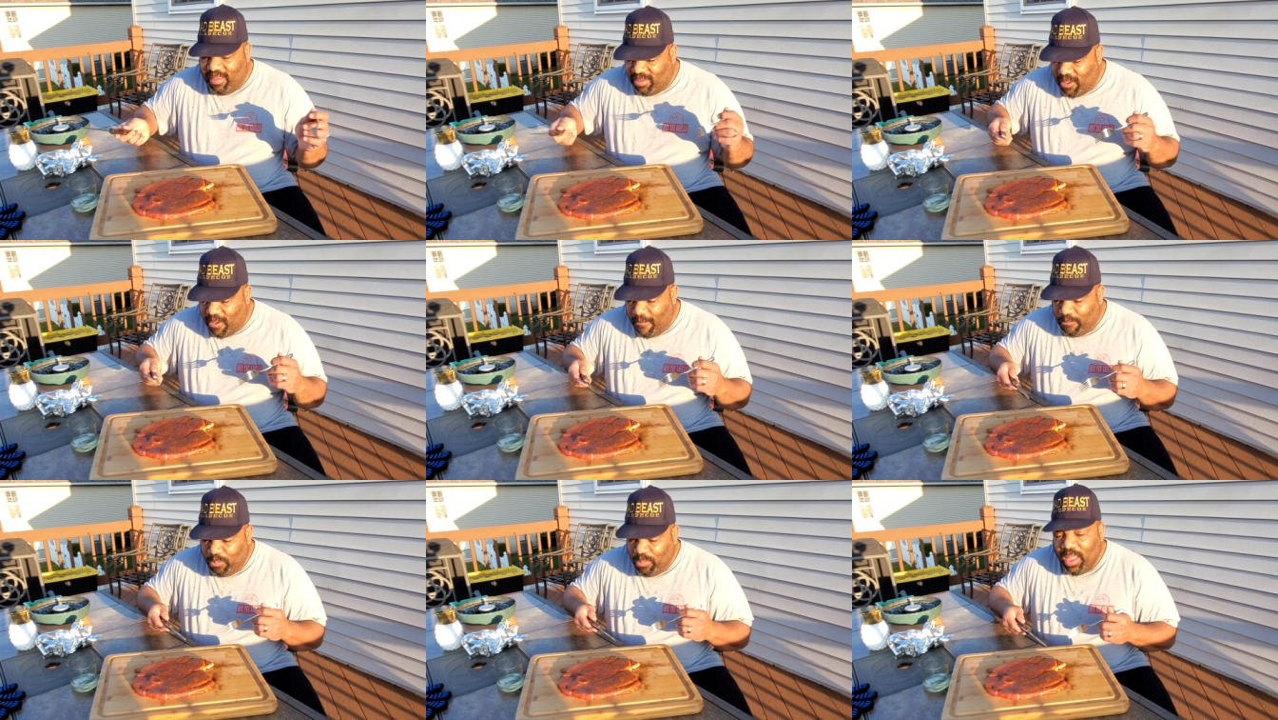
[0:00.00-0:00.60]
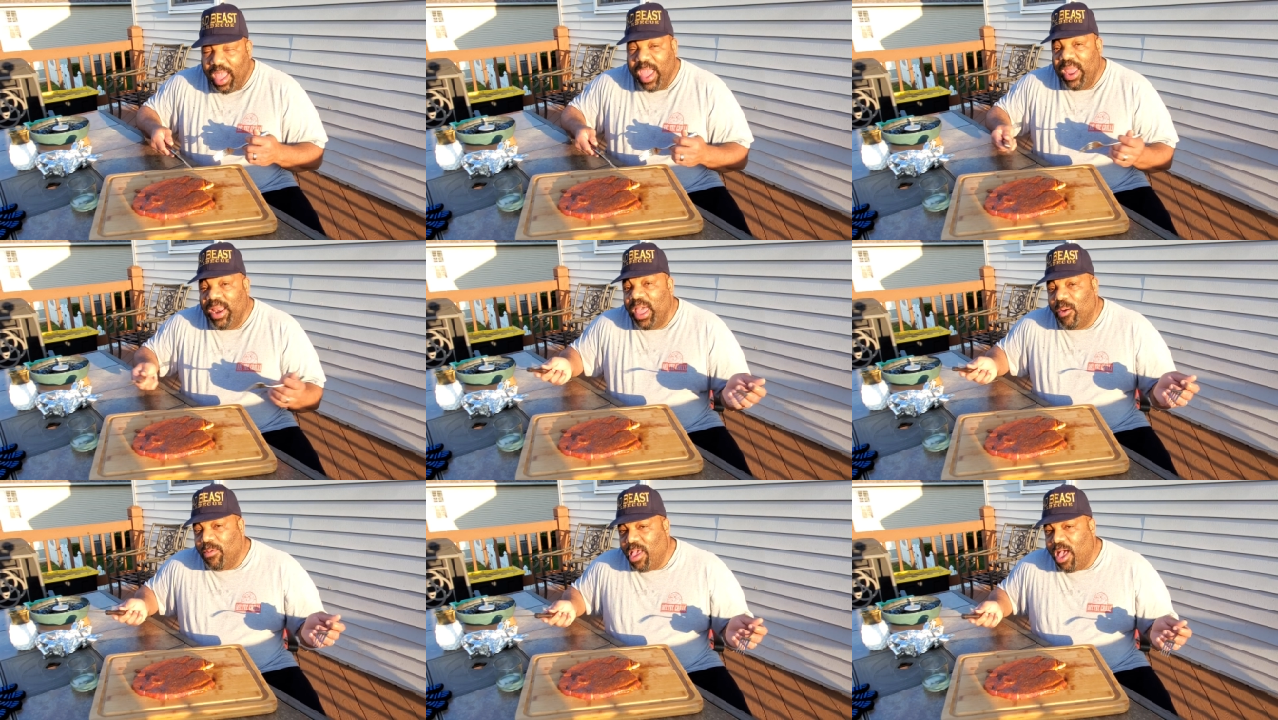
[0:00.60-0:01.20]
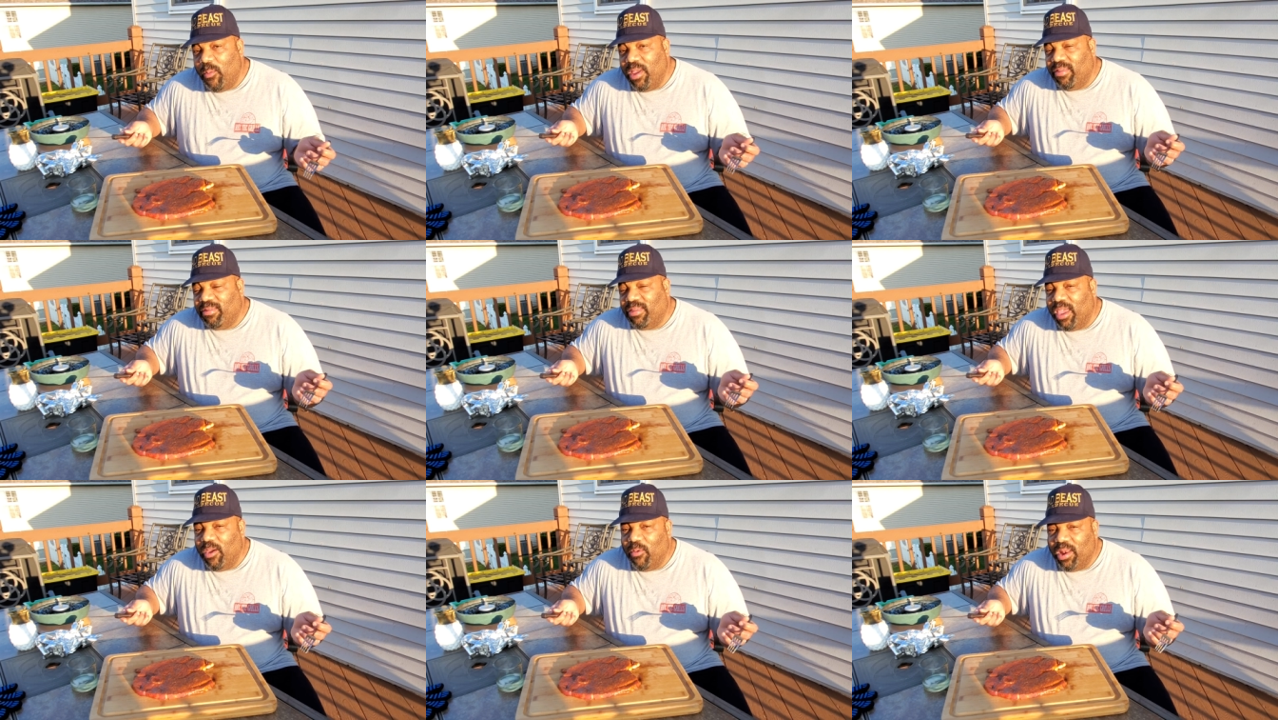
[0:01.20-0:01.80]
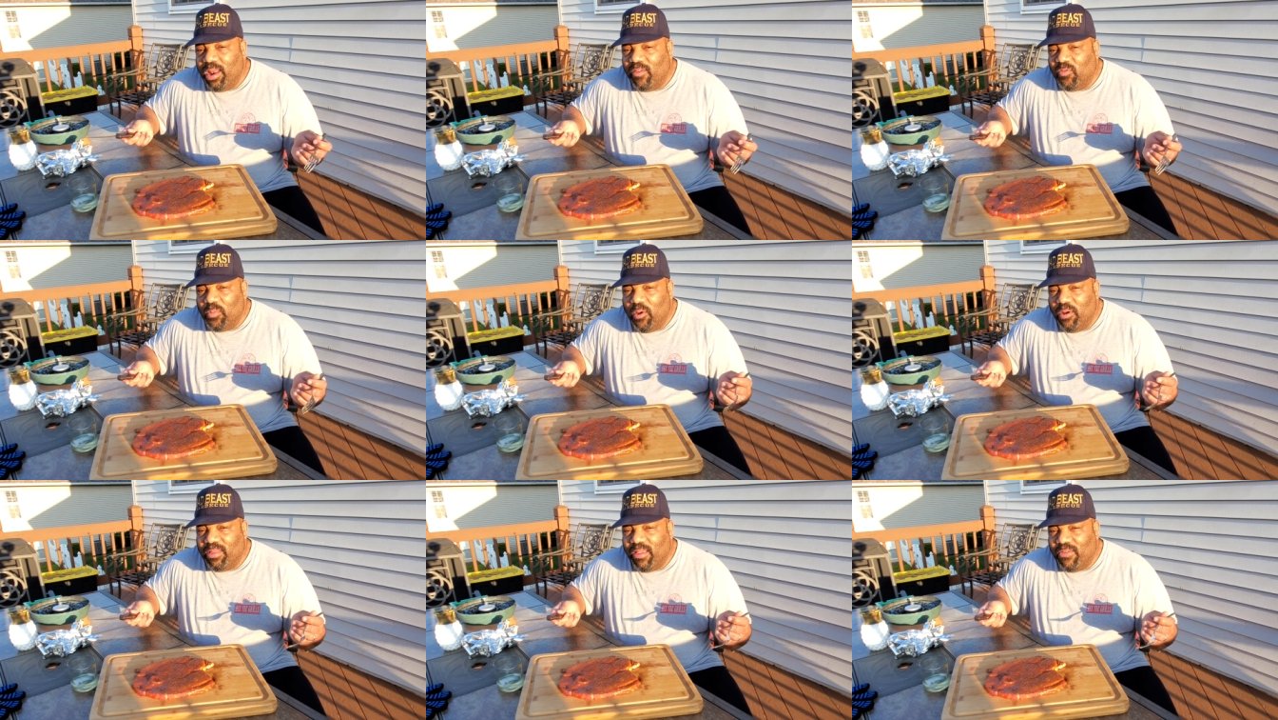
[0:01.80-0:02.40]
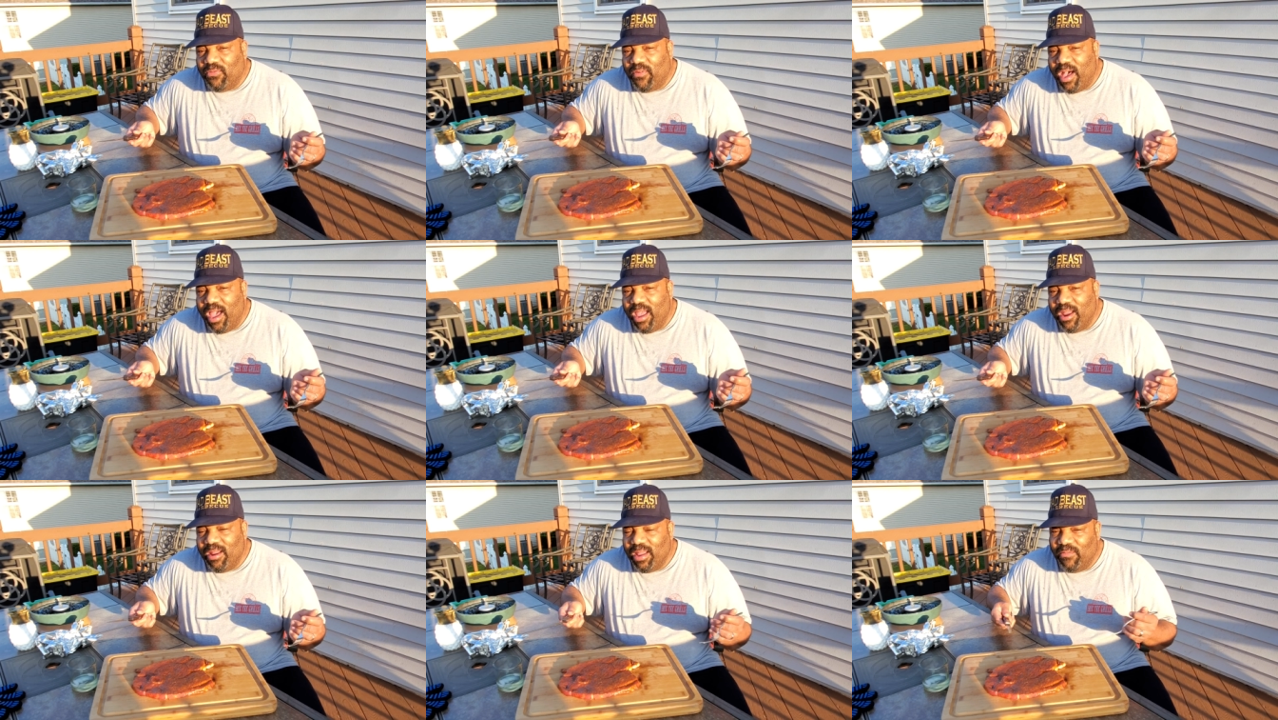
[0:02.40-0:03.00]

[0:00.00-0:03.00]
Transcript: So, hey, like we always say, where there's smoke, there's fire.